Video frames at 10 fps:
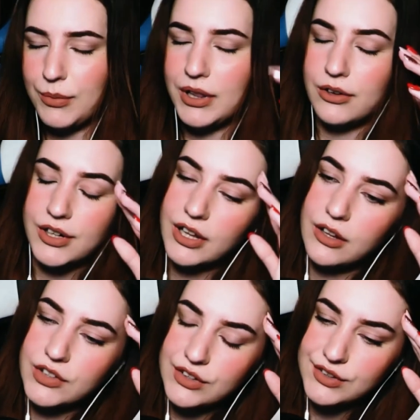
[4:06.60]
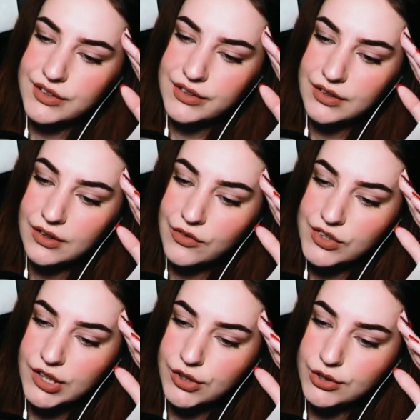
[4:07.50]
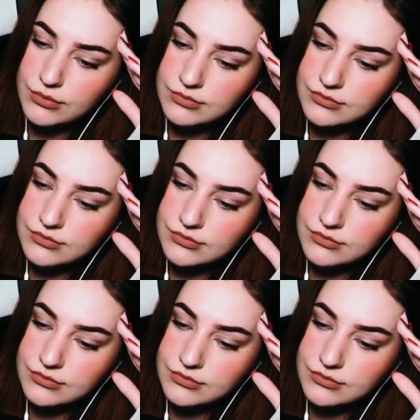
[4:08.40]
Oh my lord, I love this. Wait, doctor.